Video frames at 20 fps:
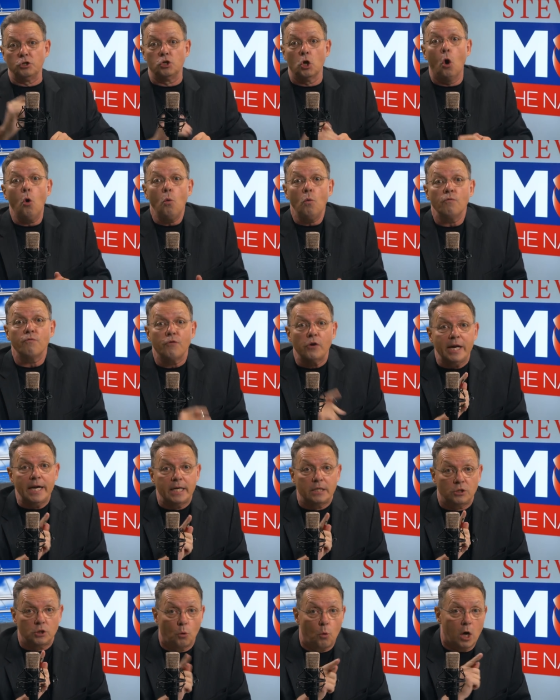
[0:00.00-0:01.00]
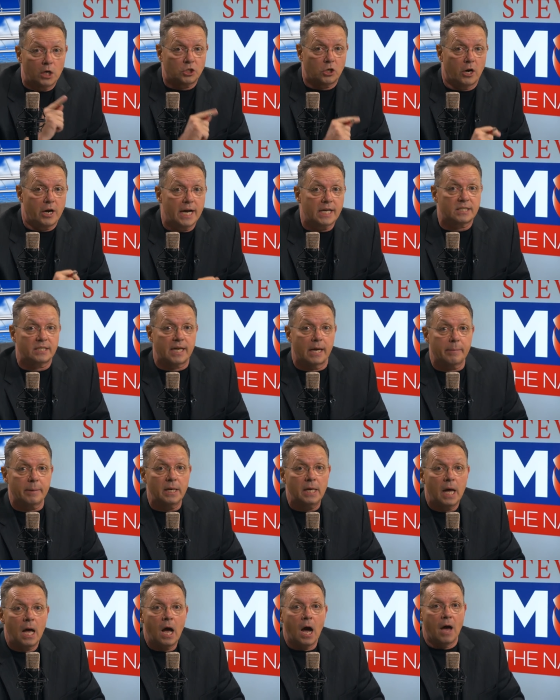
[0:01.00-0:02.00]
don't forget to watch our next
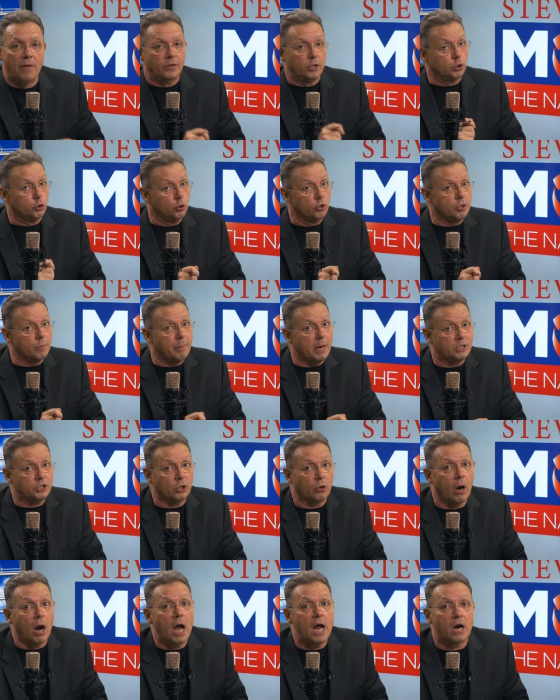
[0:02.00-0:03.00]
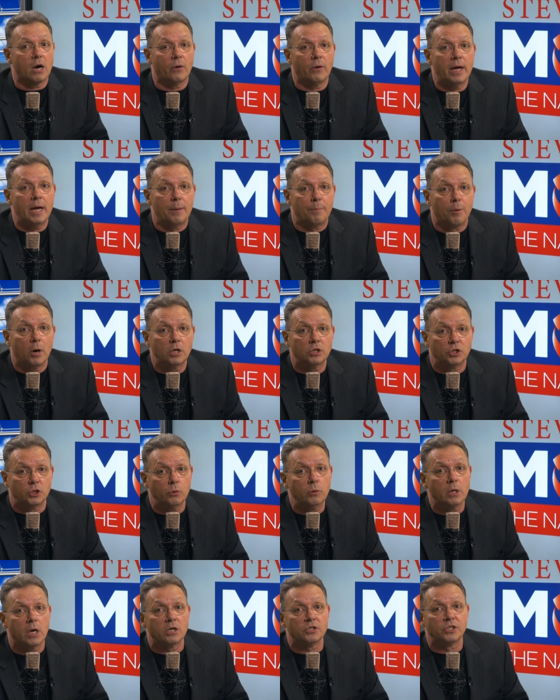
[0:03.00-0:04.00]
segment on the Truth About Your IRA, part
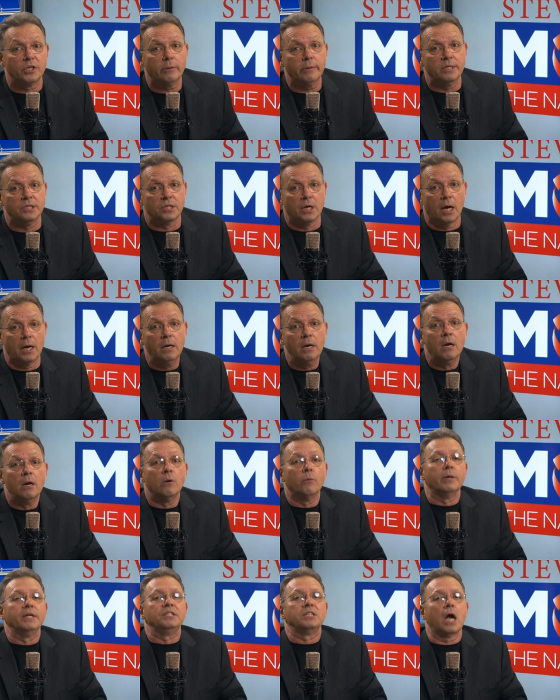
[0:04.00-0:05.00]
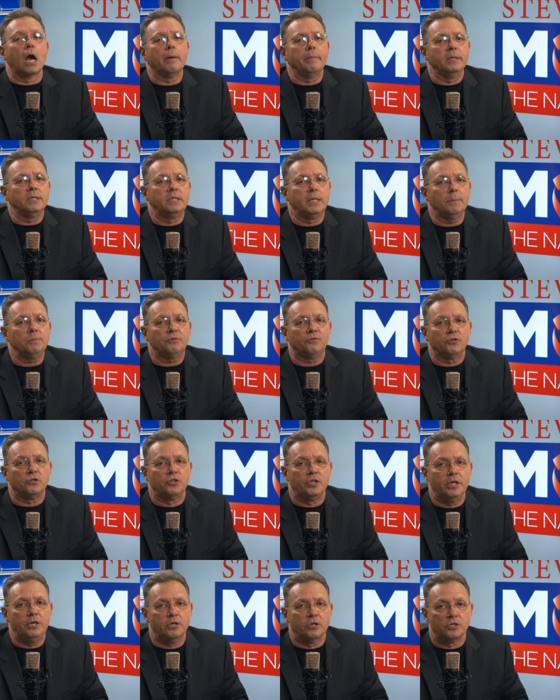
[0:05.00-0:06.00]
two in our series on retirement tips for
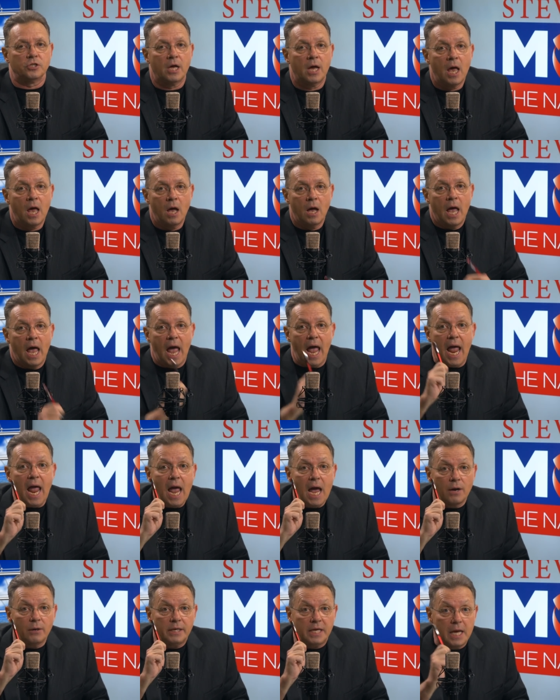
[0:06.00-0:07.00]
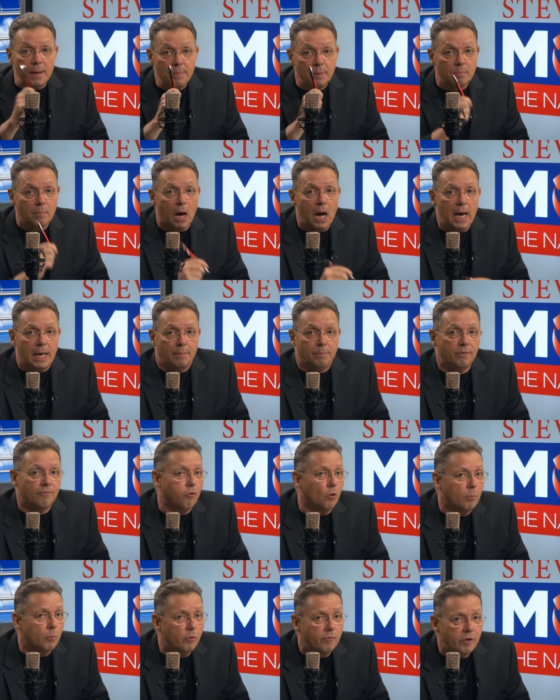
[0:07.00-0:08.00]
seniors. And keep in mind,
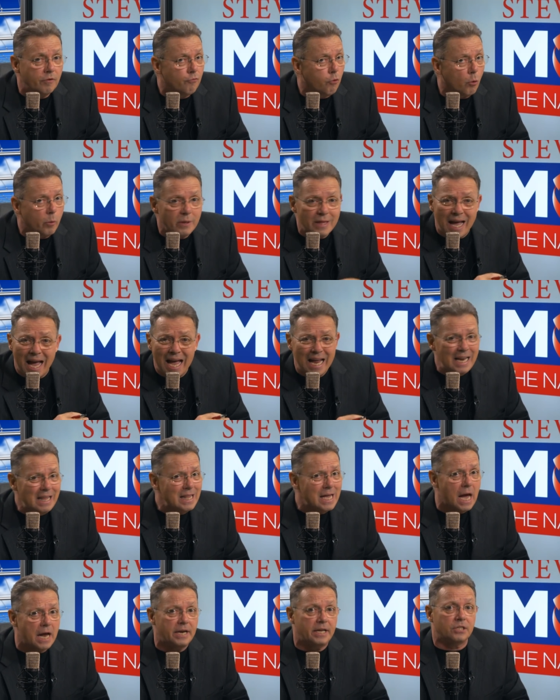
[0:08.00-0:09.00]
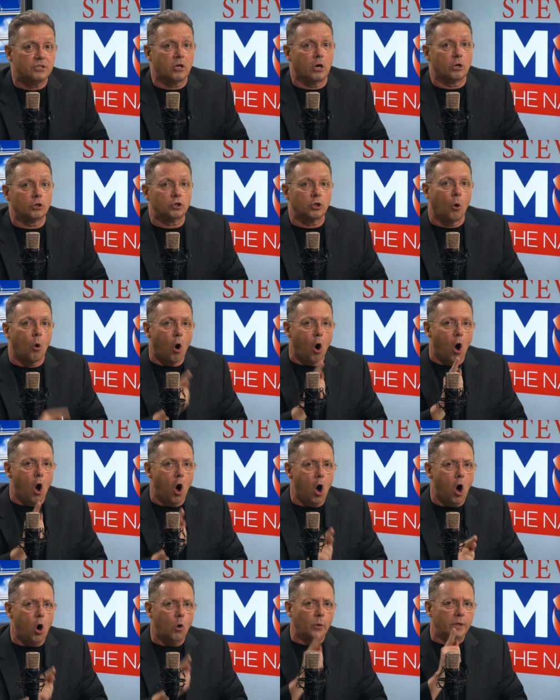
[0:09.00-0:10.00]
before moving forward with any of the ideas on our show,
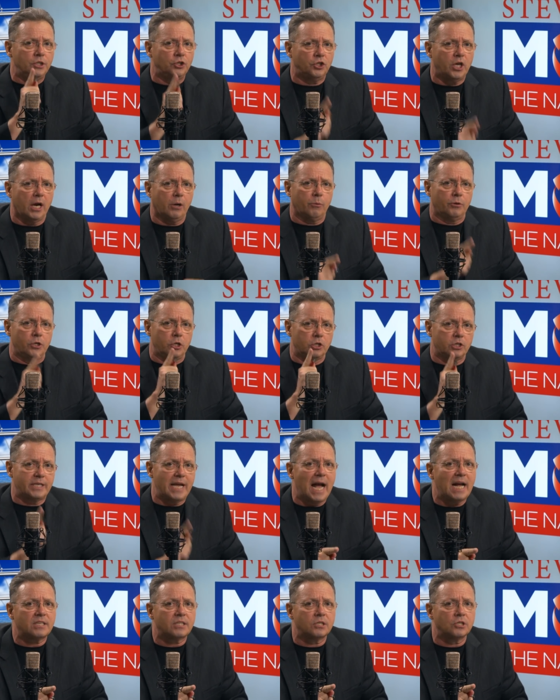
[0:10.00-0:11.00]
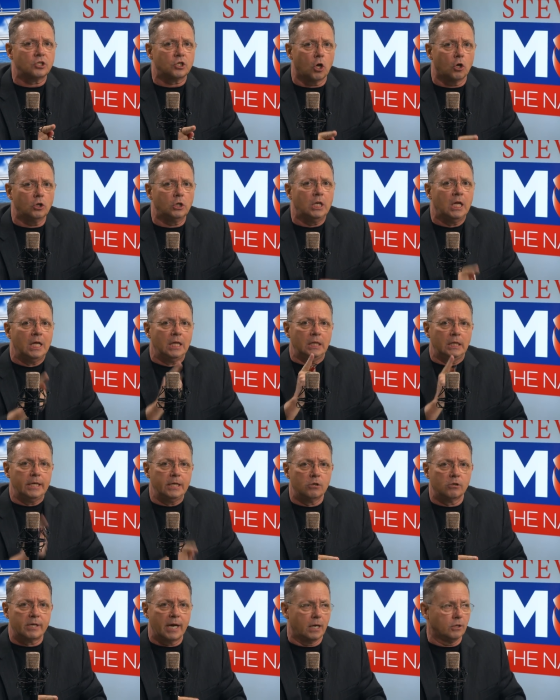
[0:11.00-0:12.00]
always check with your tax consultant,
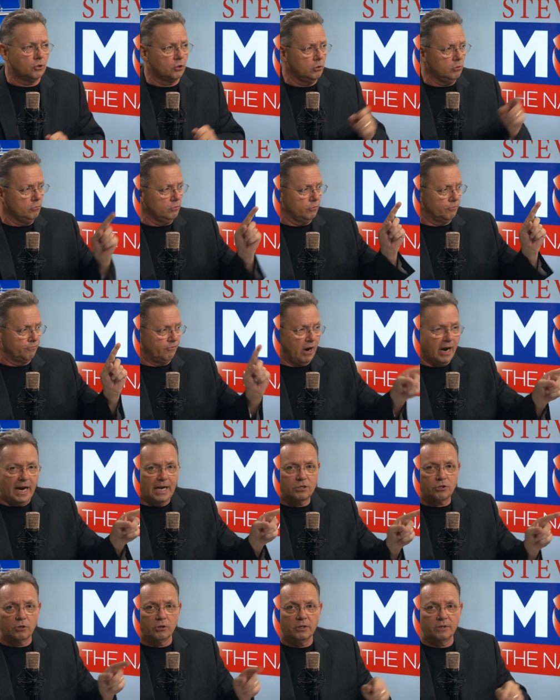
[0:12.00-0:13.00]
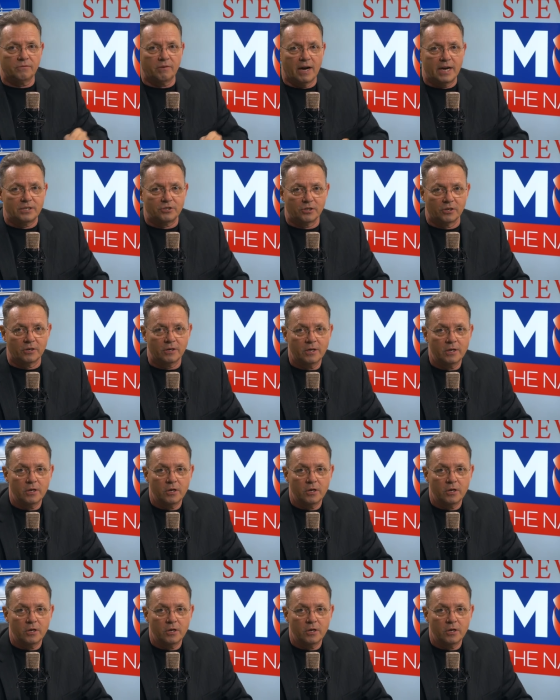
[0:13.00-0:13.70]
legal counsel, financial advisor.